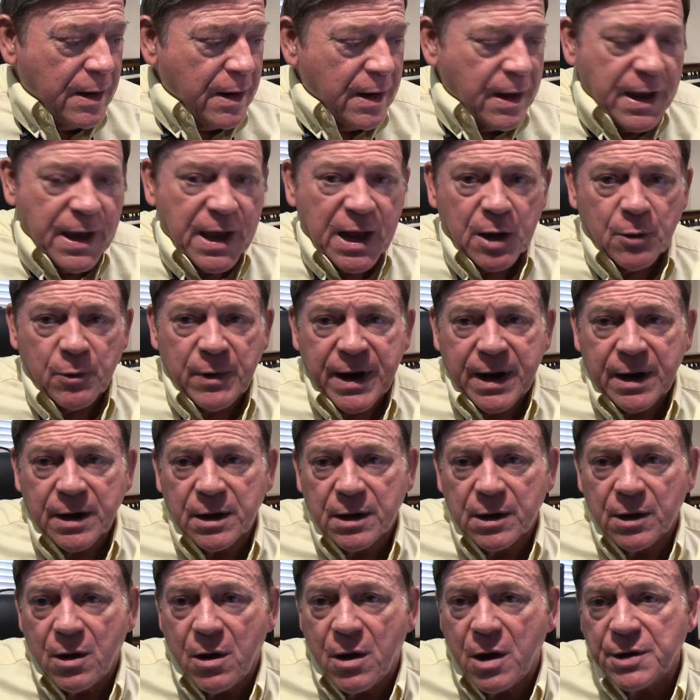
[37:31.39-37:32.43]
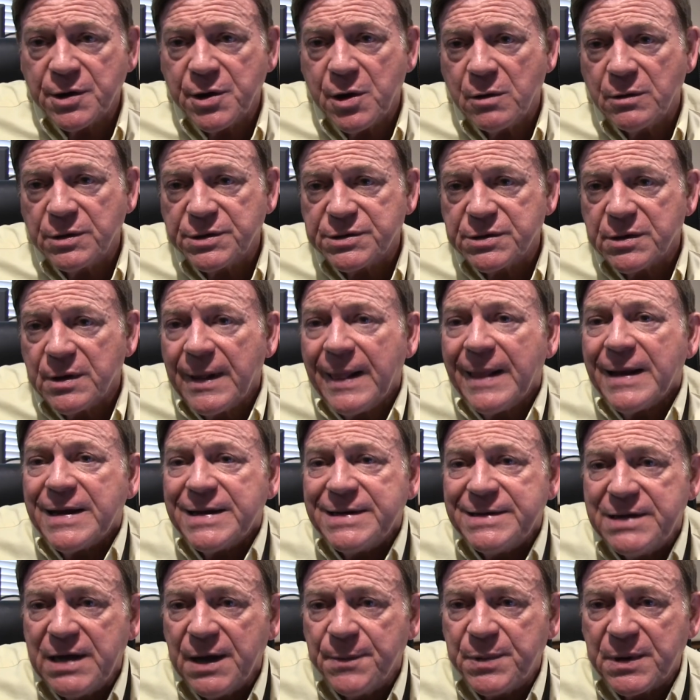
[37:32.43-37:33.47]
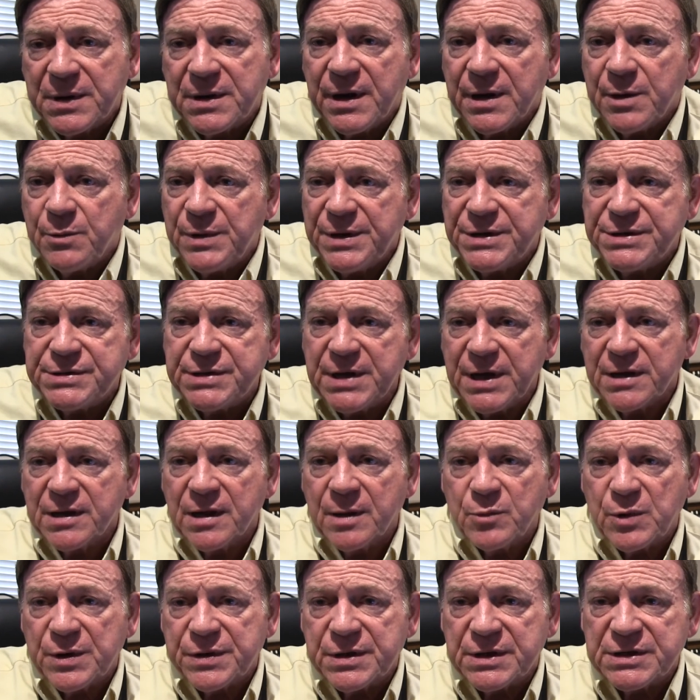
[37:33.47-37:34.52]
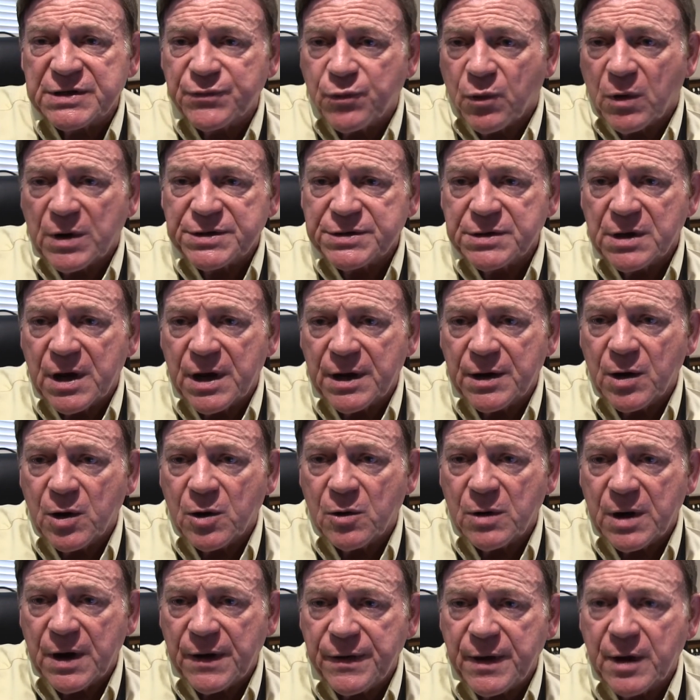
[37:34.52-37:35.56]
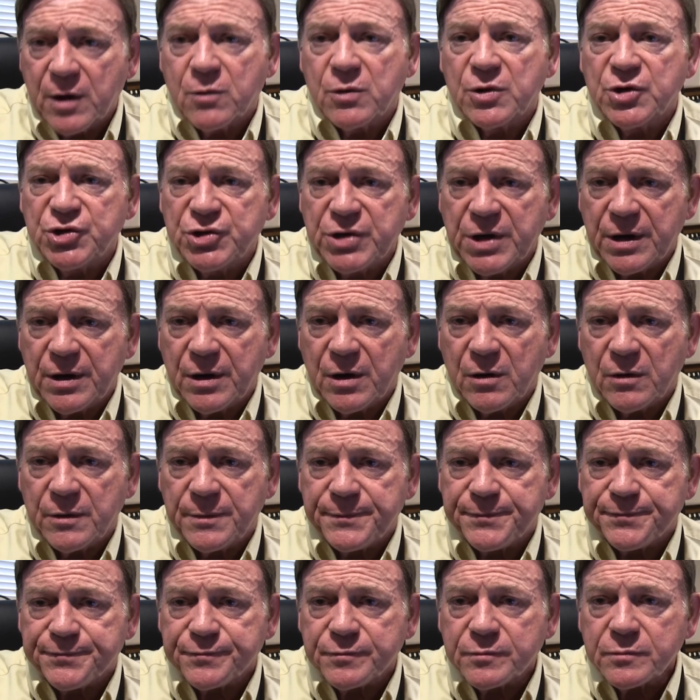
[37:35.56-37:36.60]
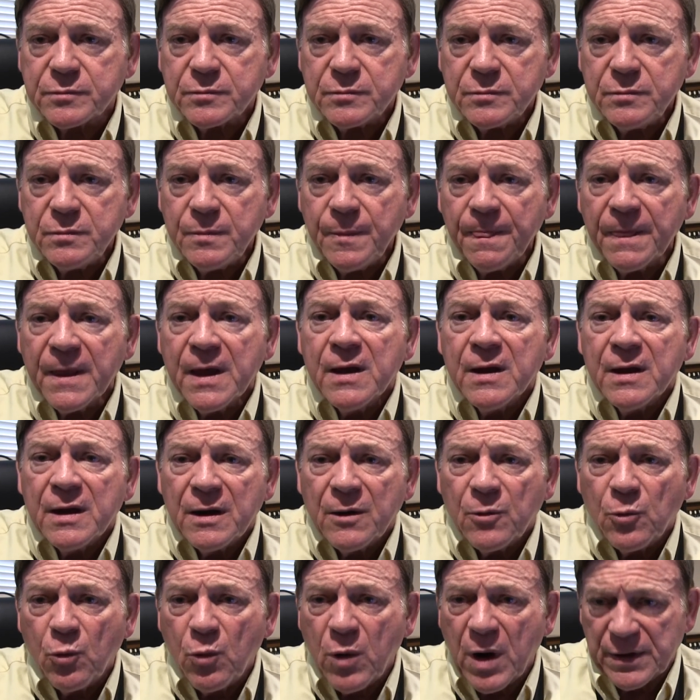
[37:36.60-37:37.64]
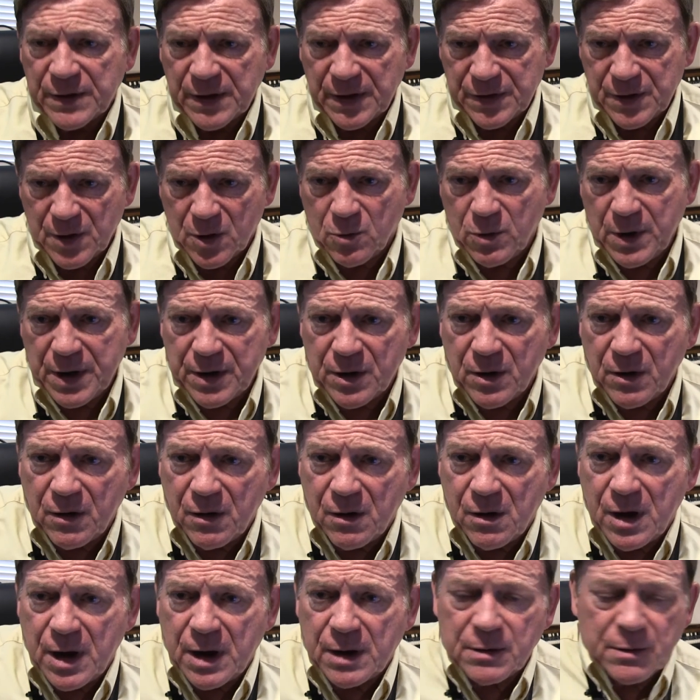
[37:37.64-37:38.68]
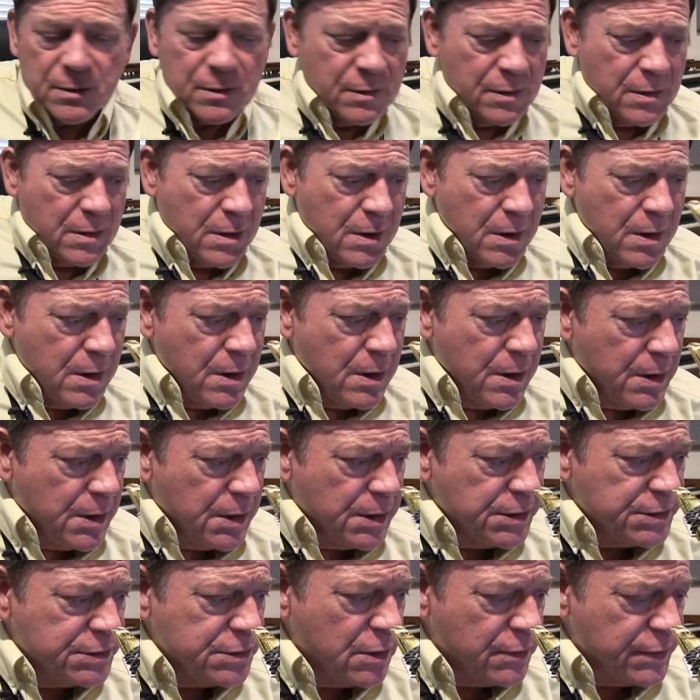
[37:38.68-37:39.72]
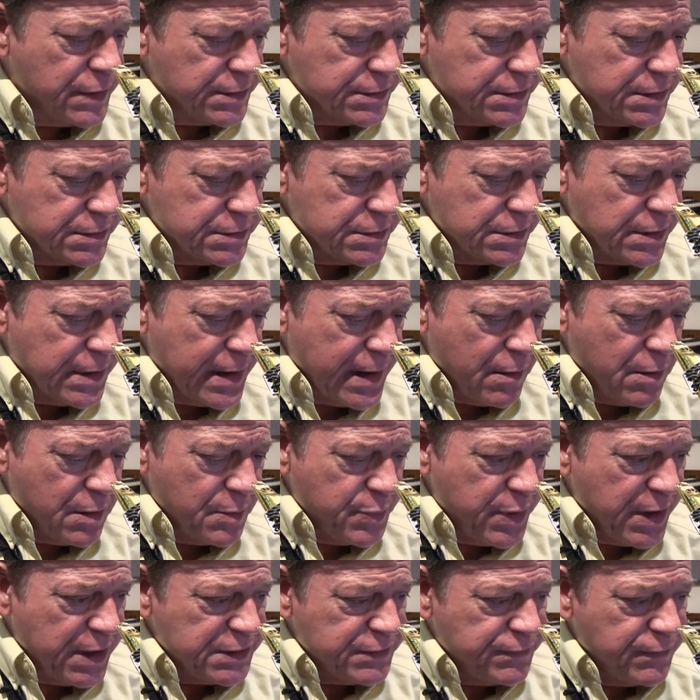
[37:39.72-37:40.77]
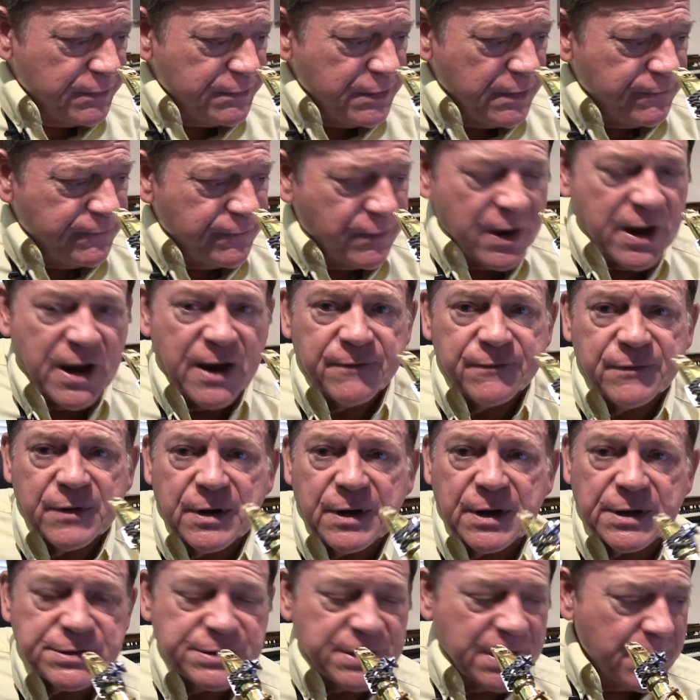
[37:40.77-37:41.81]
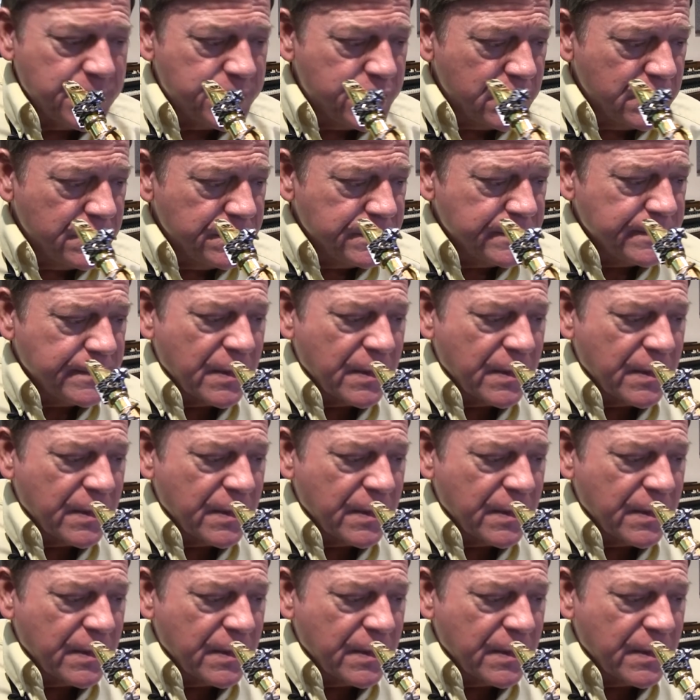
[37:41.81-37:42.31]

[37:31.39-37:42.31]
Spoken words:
How do we handle long notes? Typically, we sting them with a sforzando and then crescendo, whether they're written or not. So this is now on page 55, an example.